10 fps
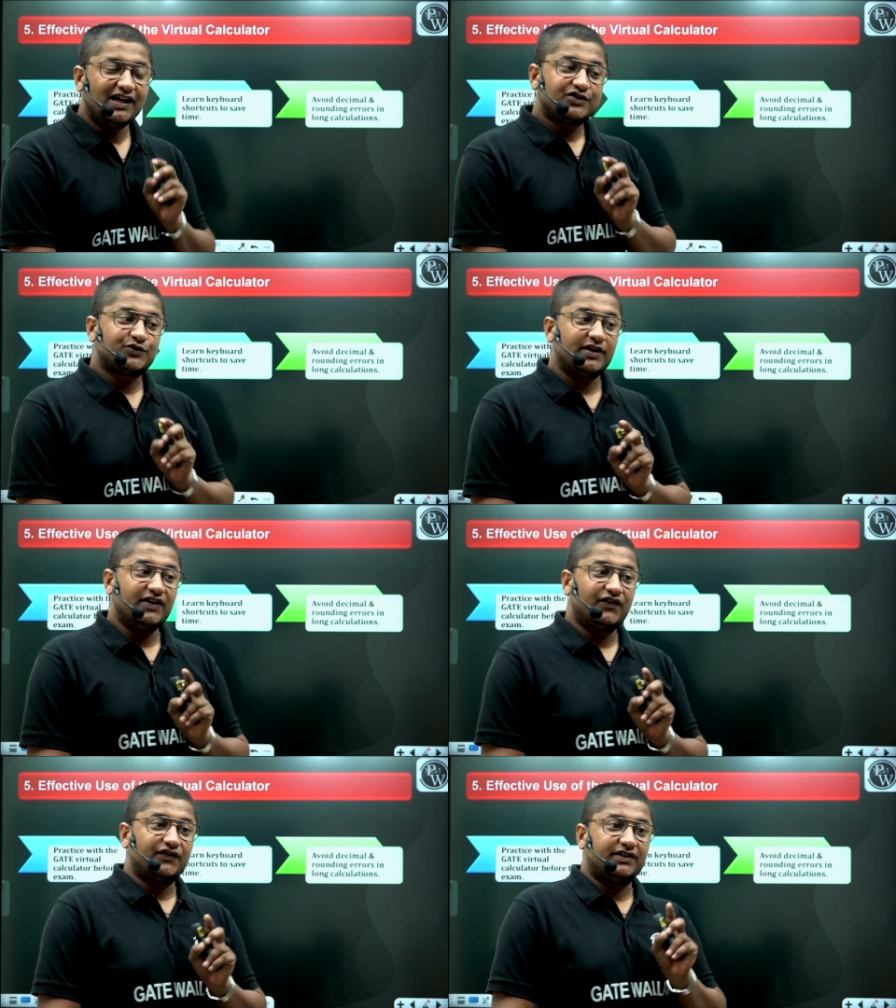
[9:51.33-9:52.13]
So if
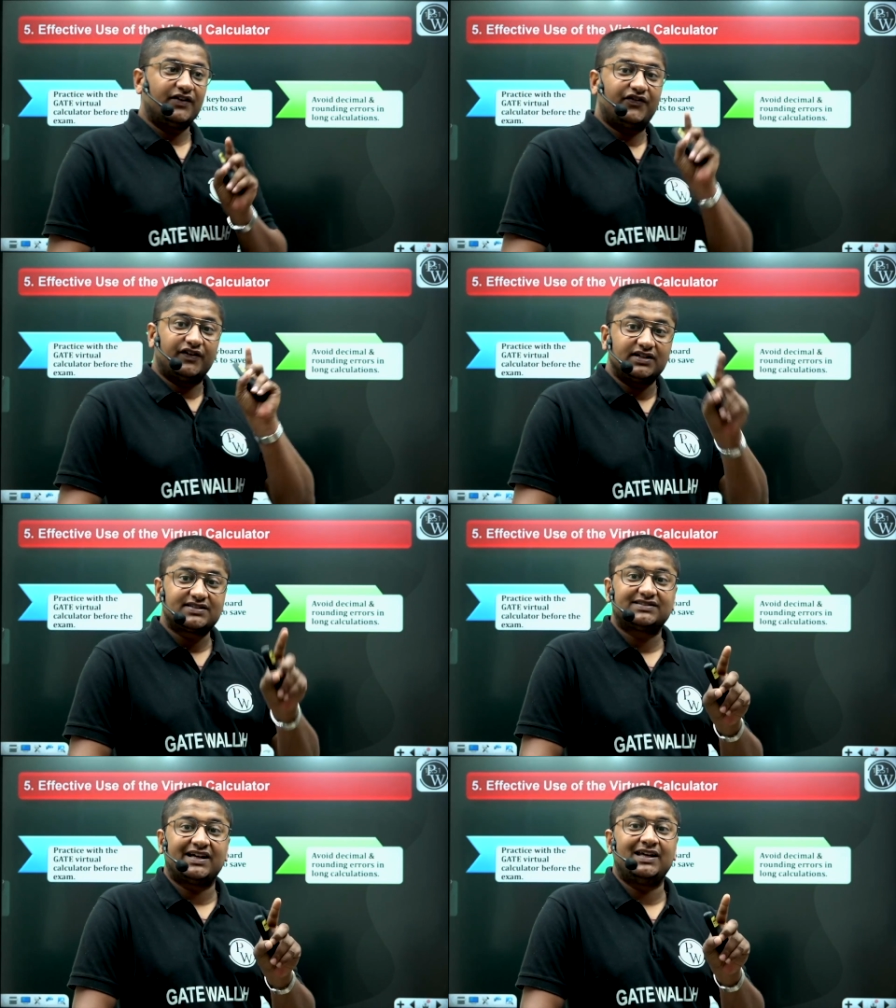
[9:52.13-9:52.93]
the first
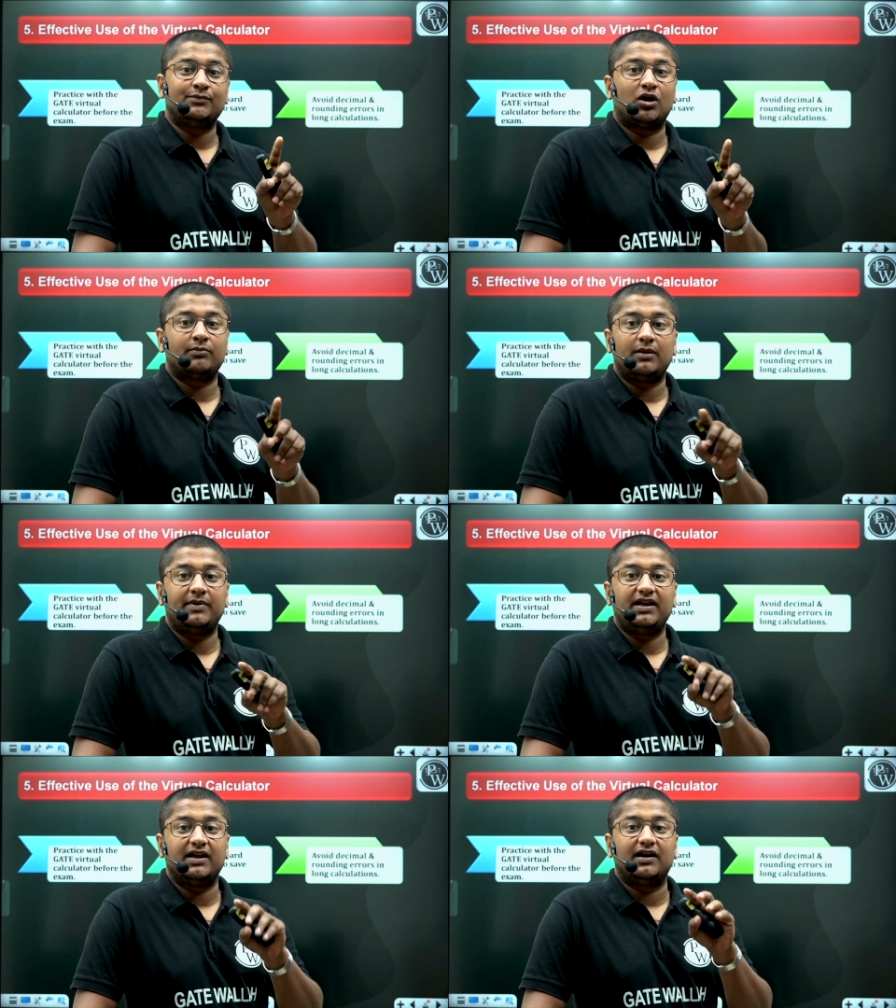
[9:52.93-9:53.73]
time or
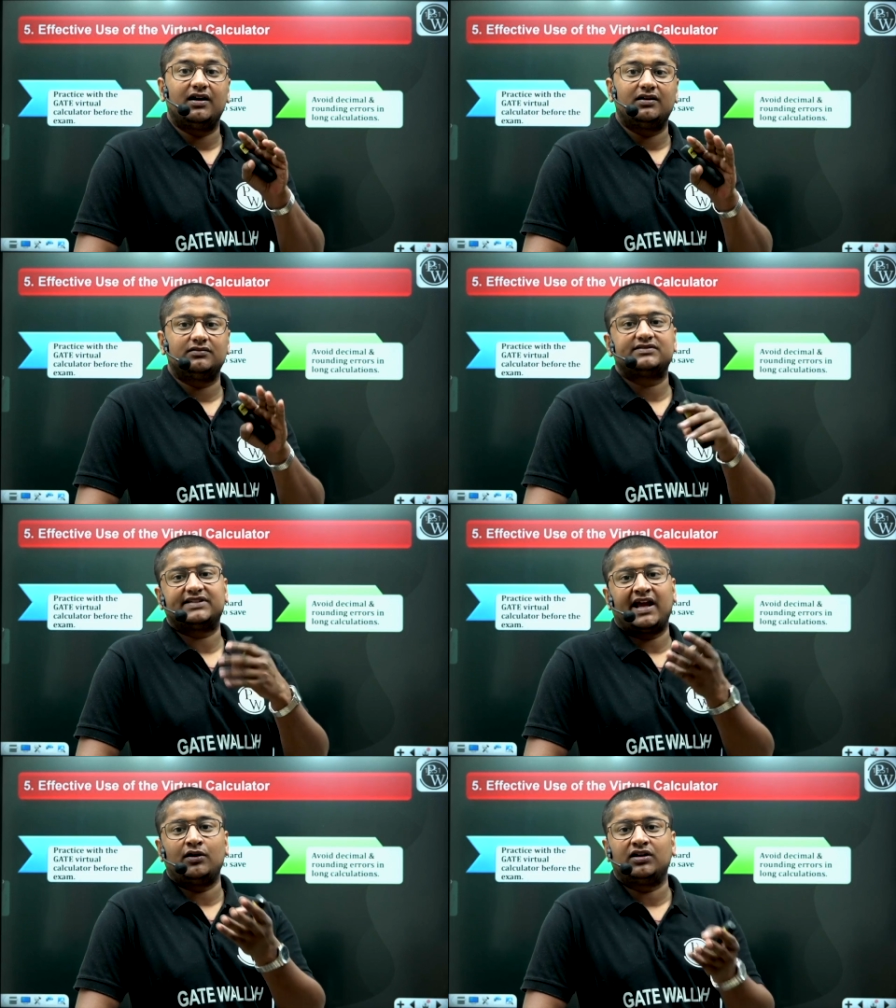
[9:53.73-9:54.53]
maybe uh,
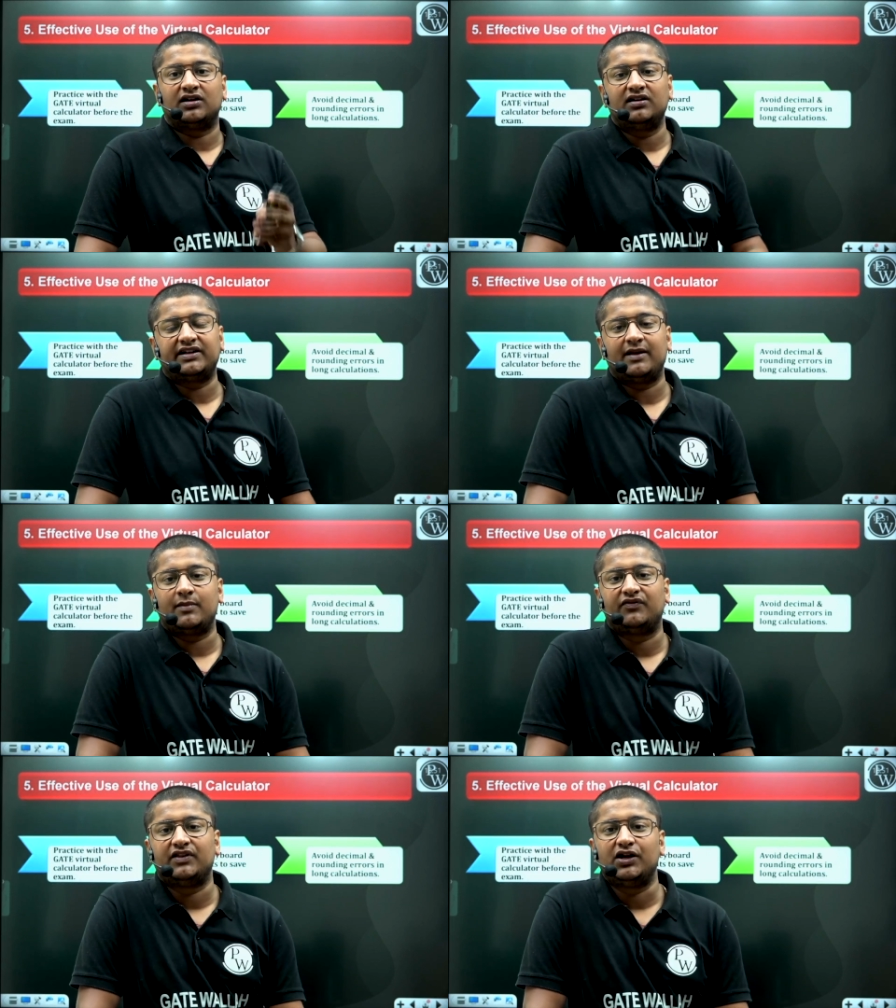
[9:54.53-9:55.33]
second or third time, if
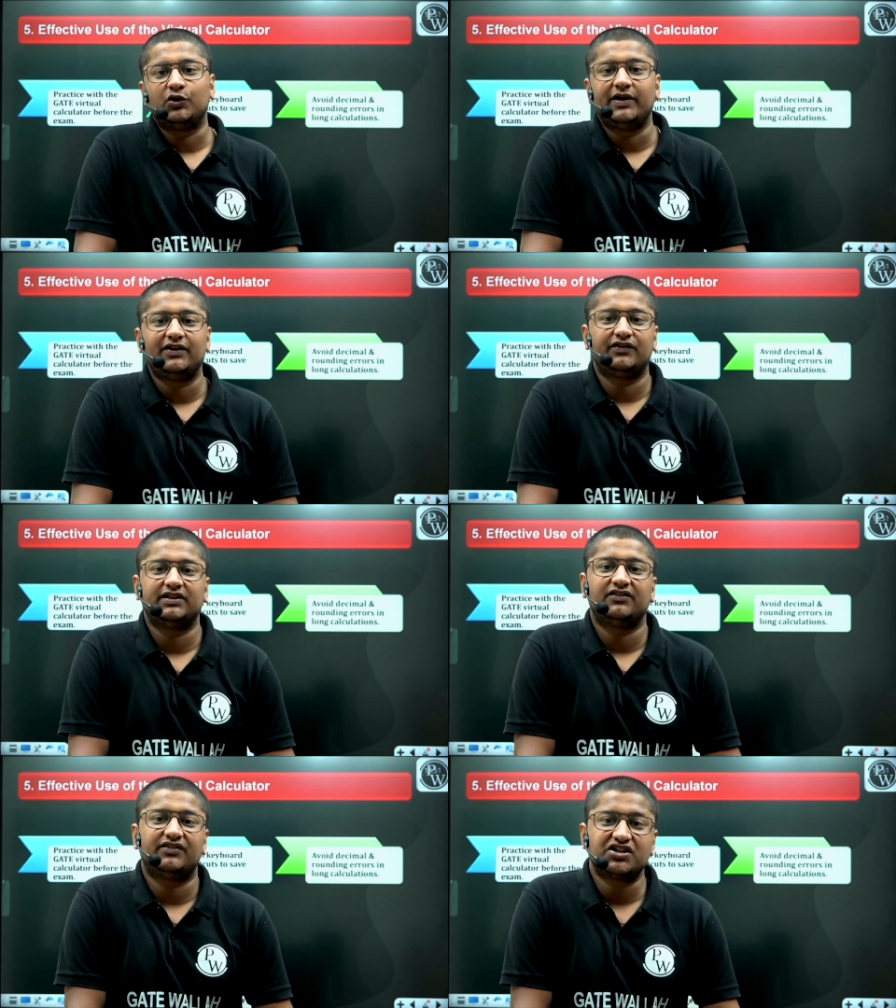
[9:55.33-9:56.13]
they are doing with the
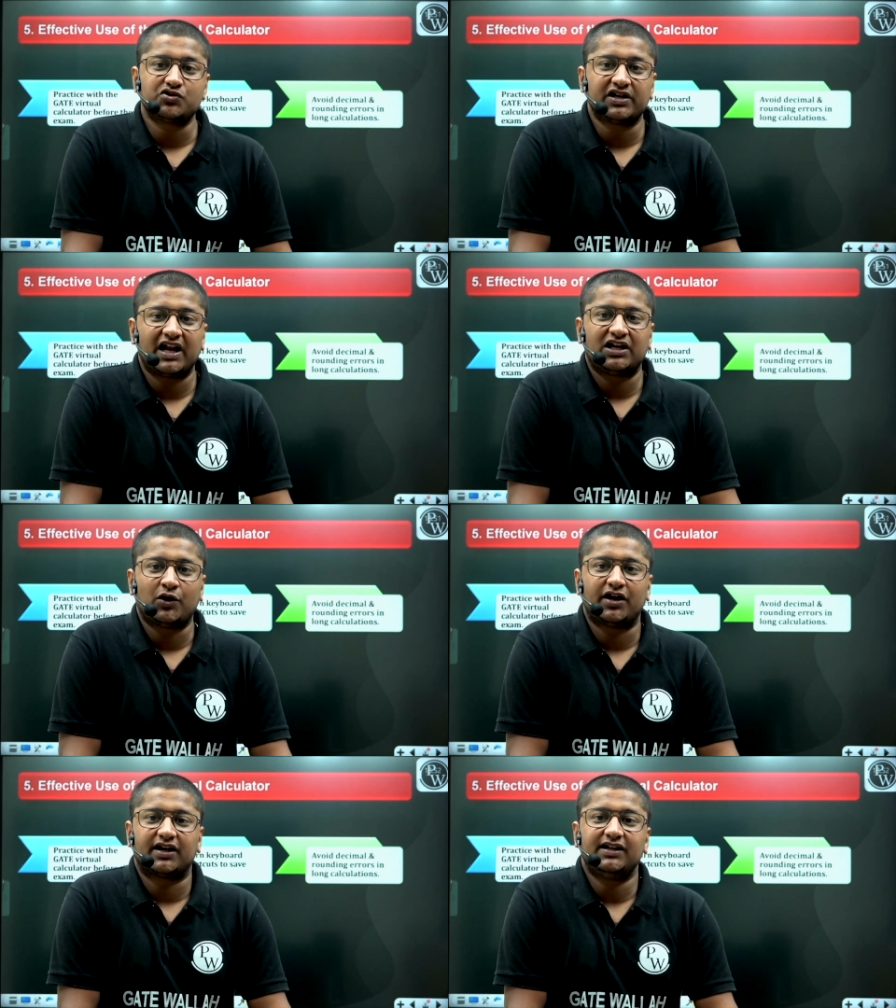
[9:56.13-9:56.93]
virtual
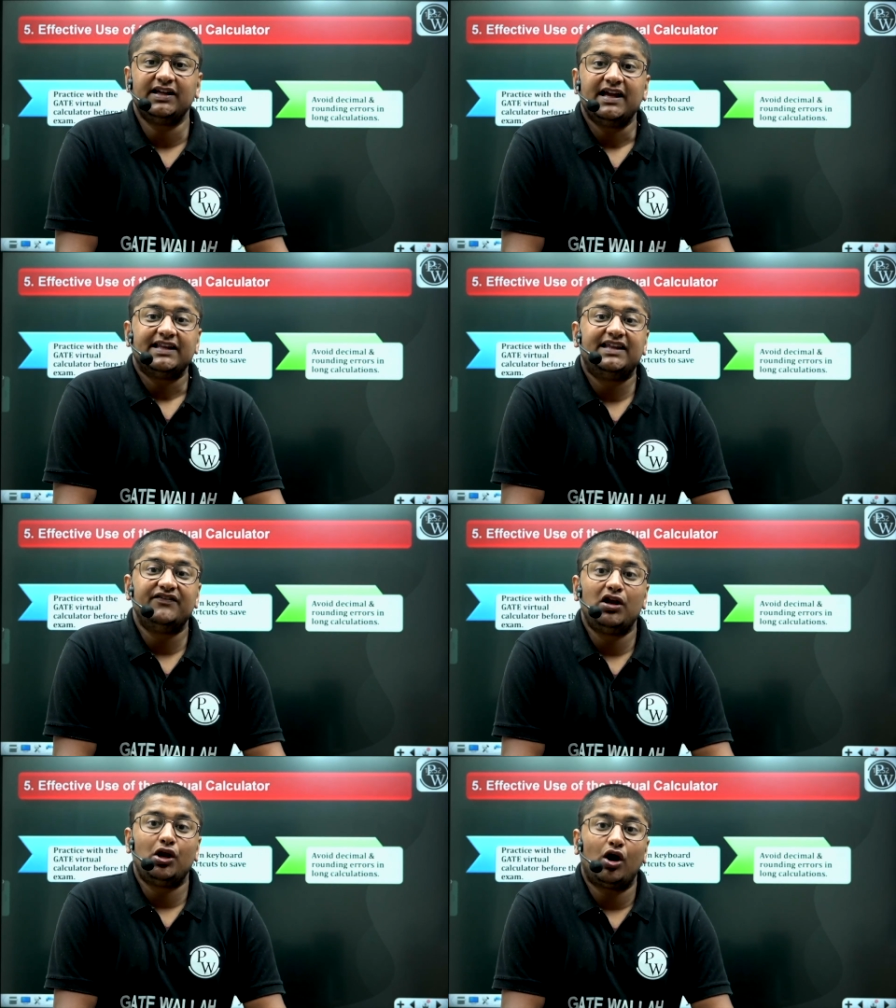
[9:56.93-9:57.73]
calculator, they will
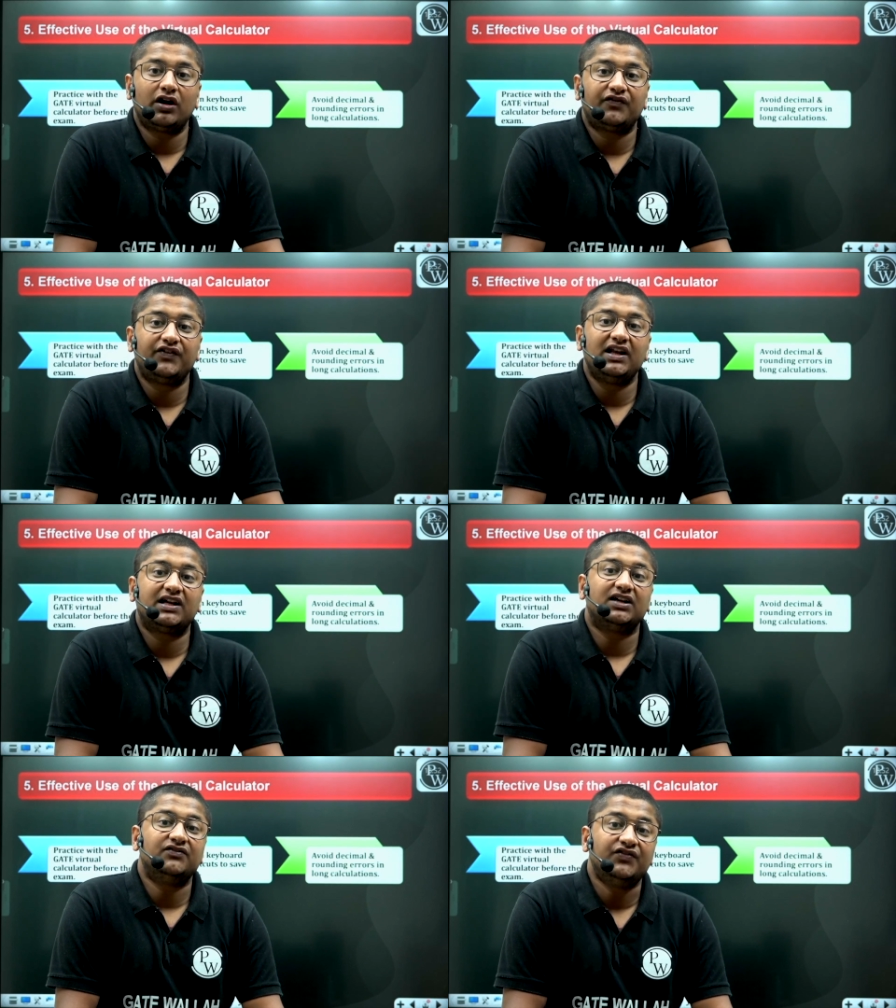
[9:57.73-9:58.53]
not feel
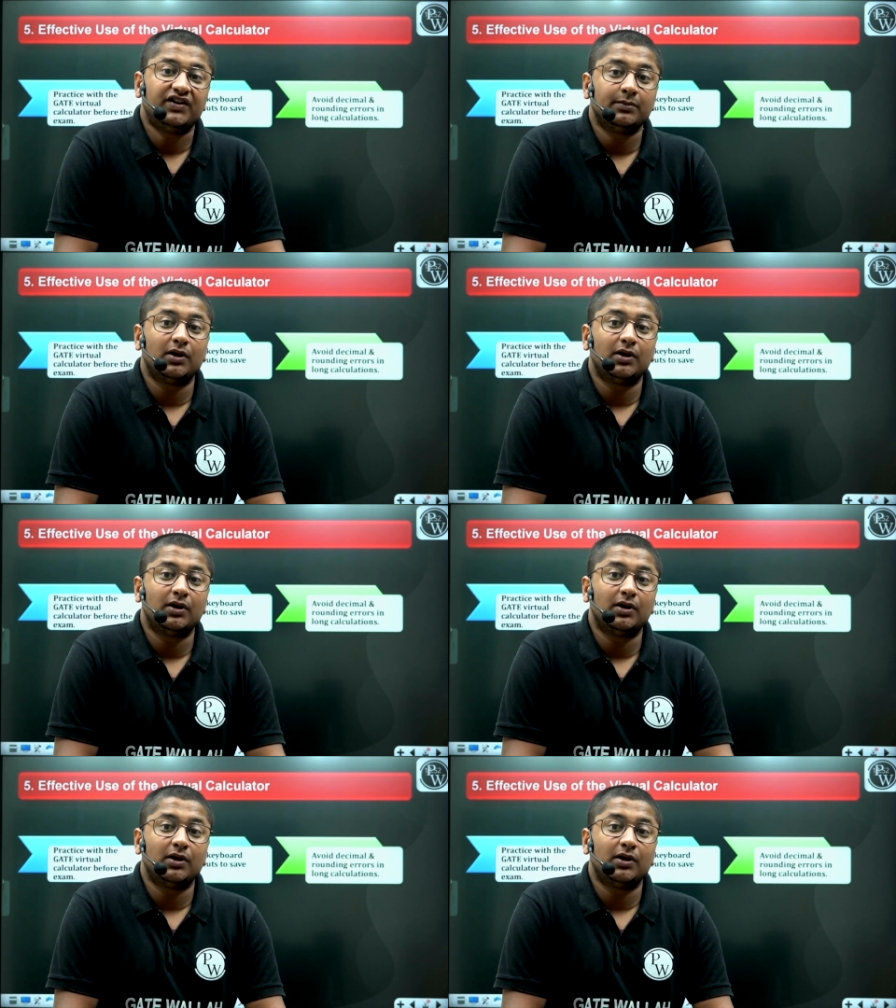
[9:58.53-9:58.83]
comfortable.